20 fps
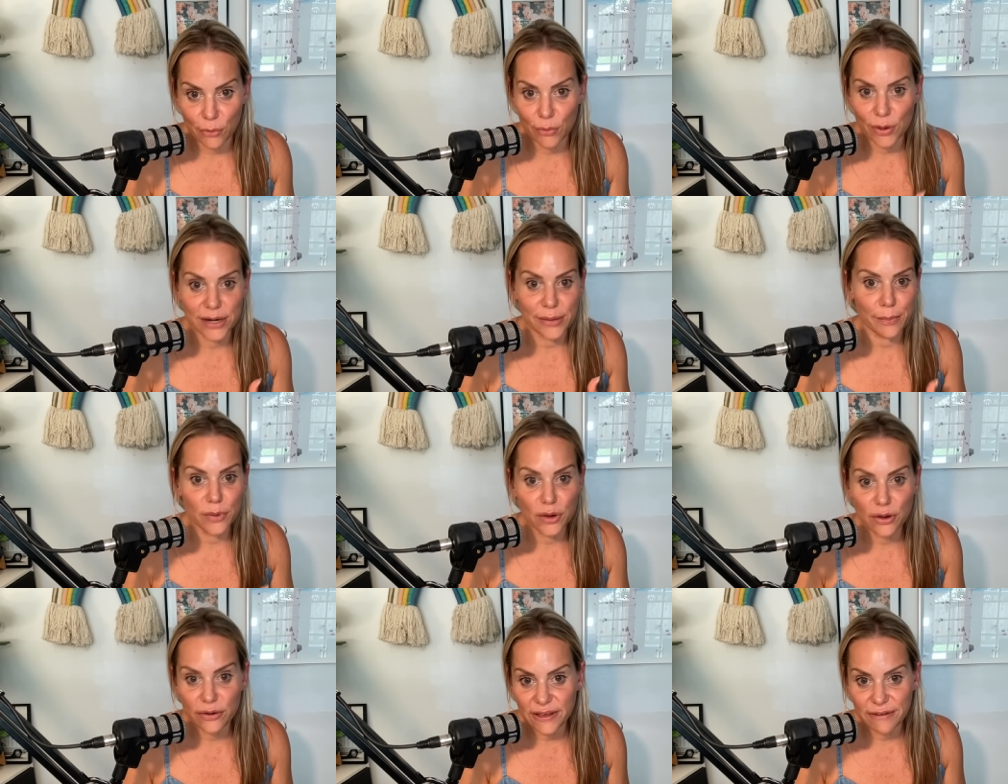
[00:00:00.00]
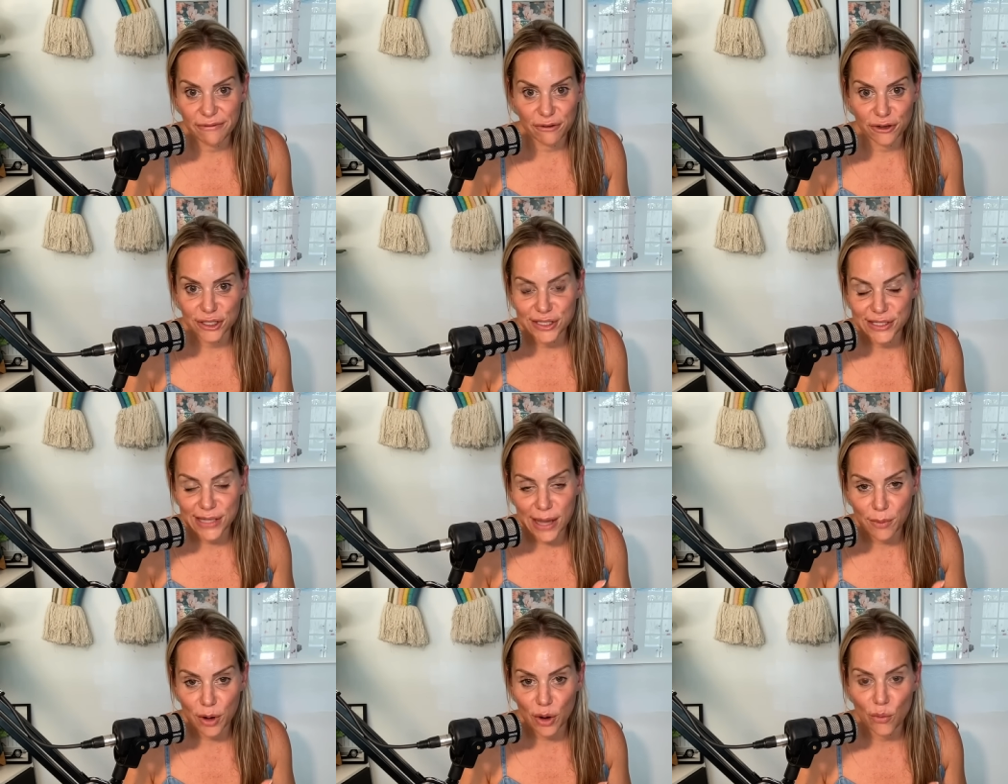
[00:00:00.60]
What a movie for
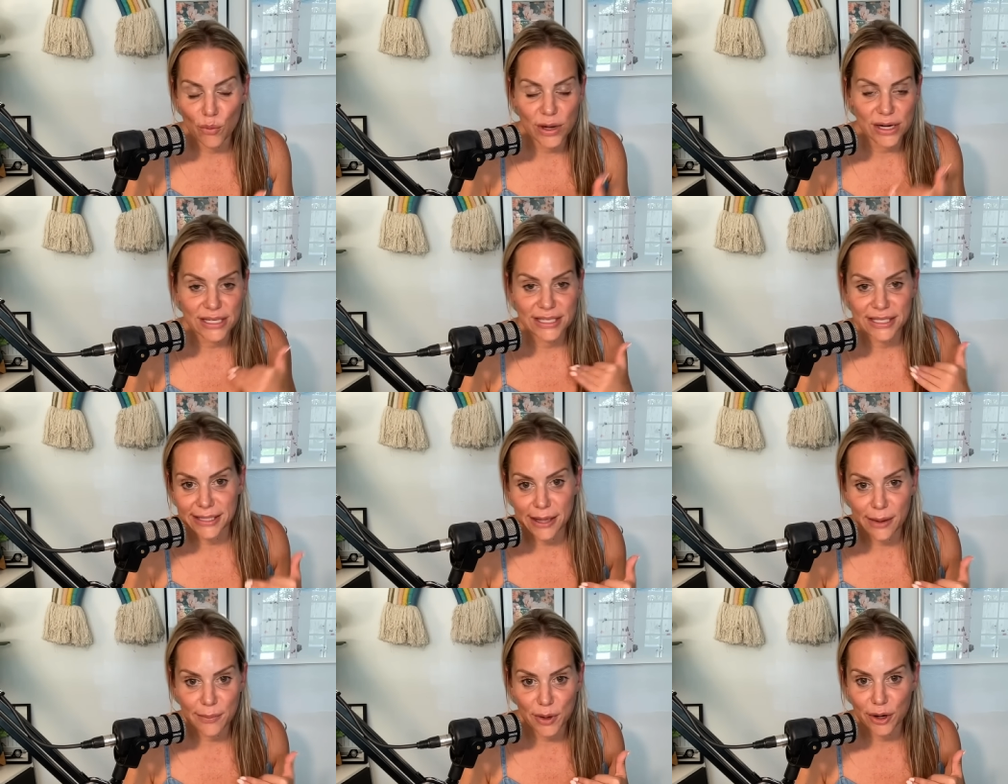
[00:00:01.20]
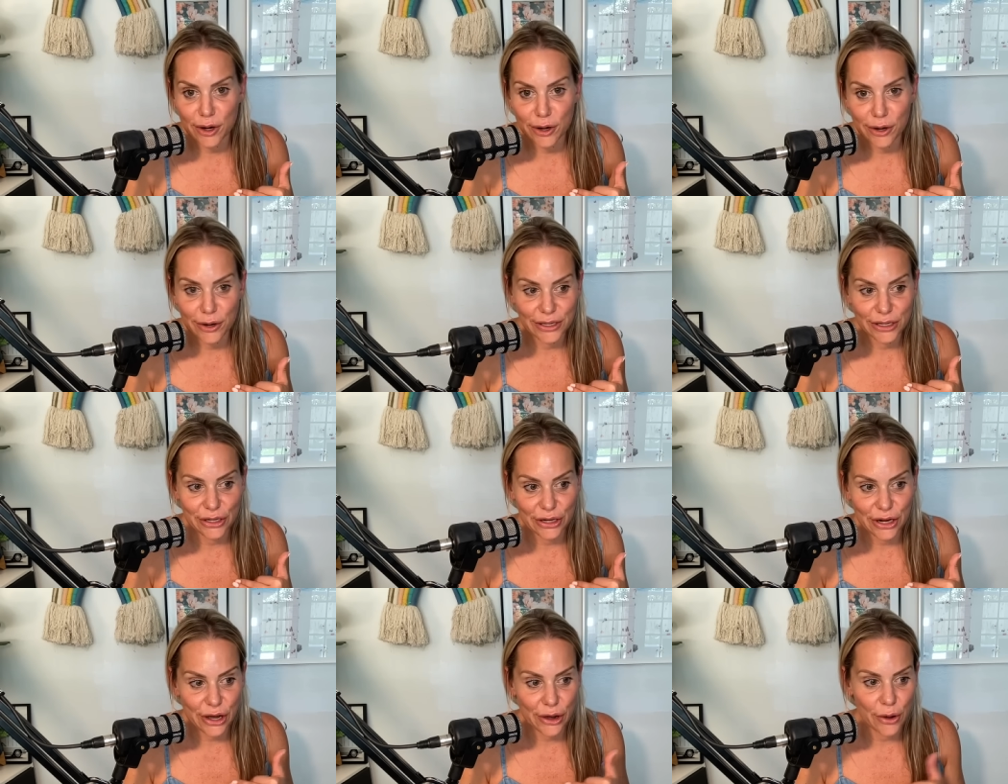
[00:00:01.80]
summer. What a summer,
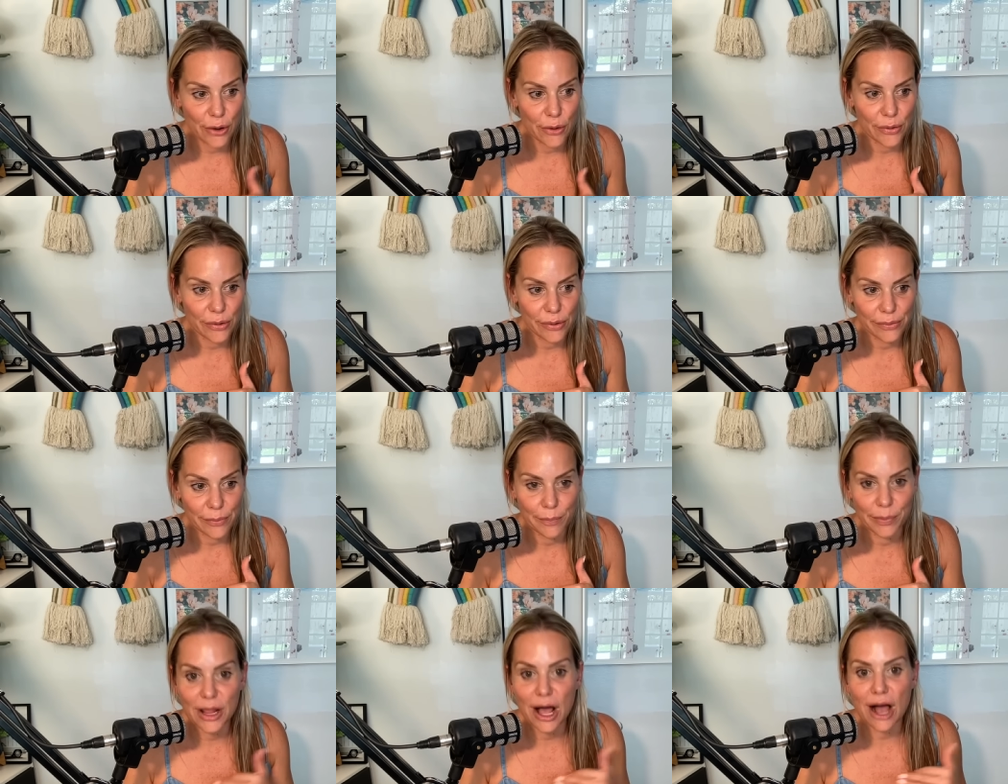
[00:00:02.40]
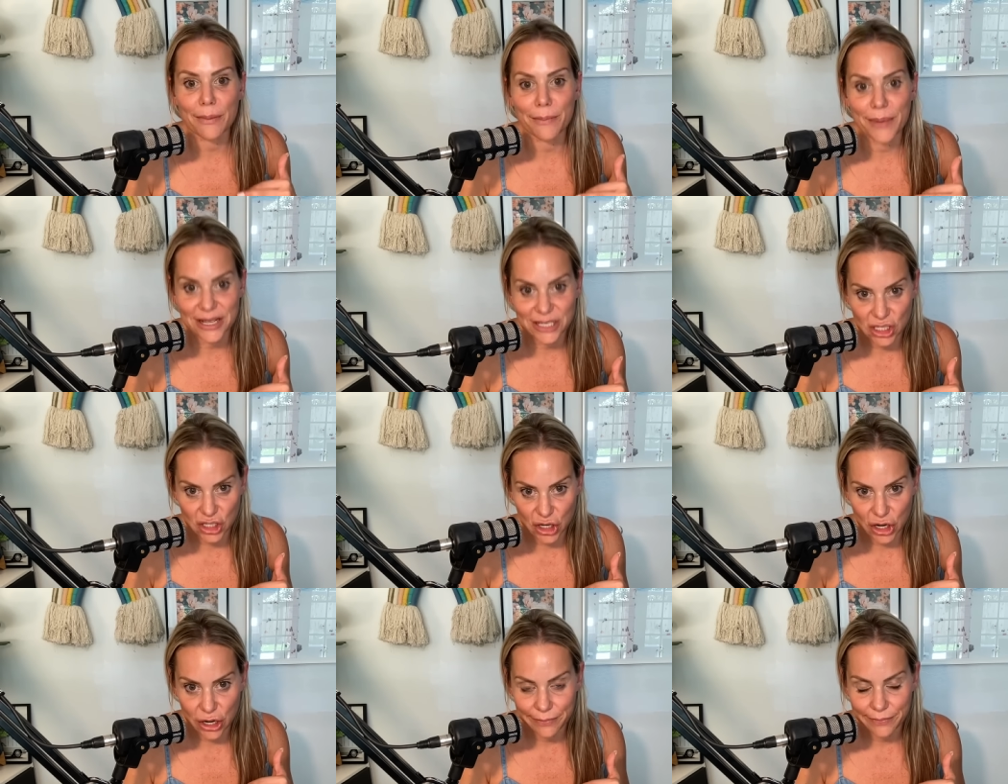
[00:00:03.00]
you know,
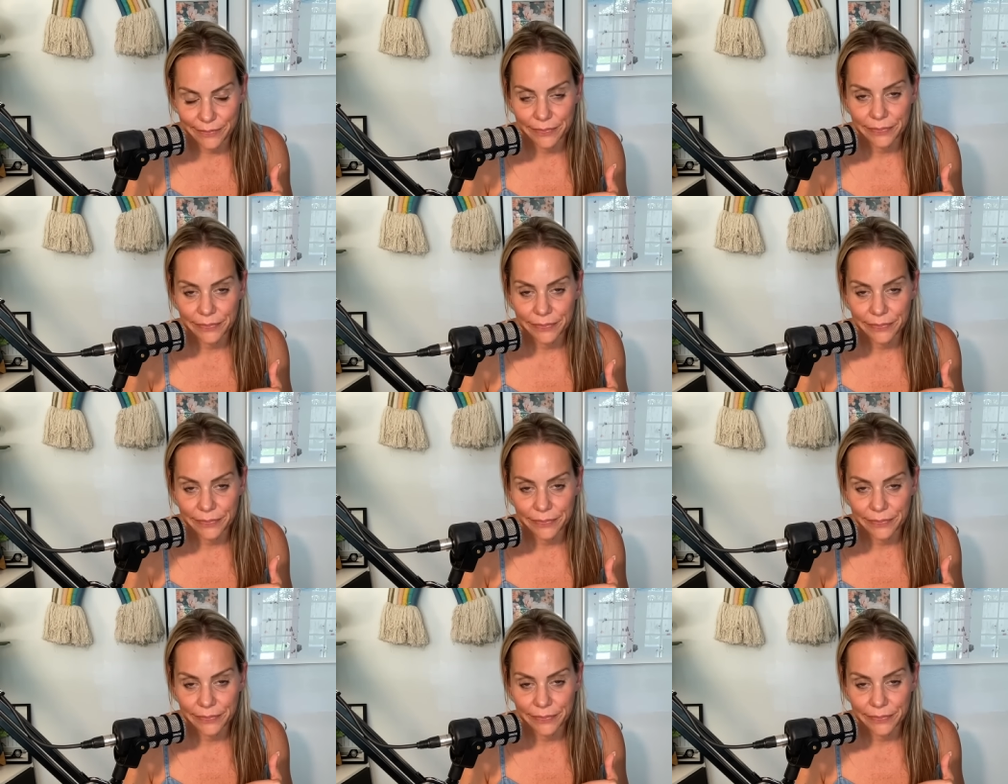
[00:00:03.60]
blockbuster